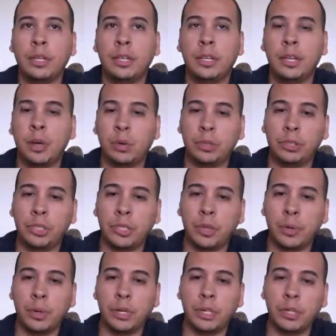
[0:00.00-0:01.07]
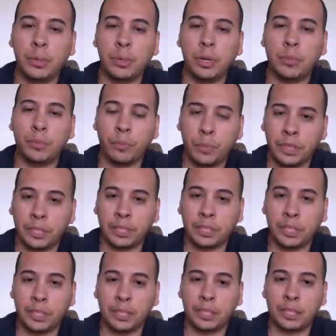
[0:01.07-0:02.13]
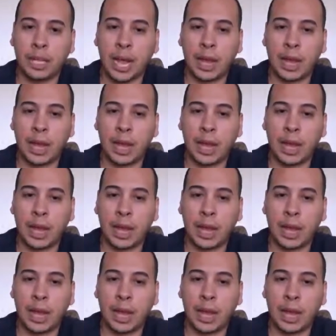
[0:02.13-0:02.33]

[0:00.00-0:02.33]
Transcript: You know what you're doing. Do enough research.